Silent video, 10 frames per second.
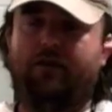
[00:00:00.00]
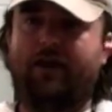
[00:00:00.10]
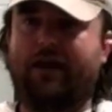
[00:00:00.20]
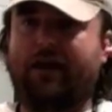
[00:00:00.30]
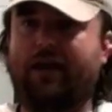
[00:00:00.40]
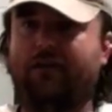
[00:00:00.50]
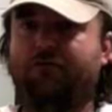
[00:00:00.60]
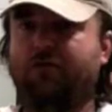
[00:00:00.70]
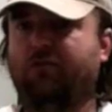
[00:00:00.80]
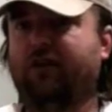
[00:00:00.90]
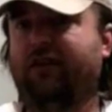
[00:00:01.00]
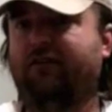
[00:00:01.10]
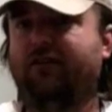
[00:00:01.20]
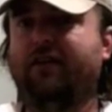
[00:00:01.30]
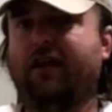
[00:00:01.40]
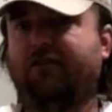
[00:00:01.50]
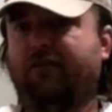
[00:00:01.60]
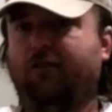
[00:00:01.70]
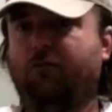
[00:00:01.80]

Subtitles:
that kind of triplet is nested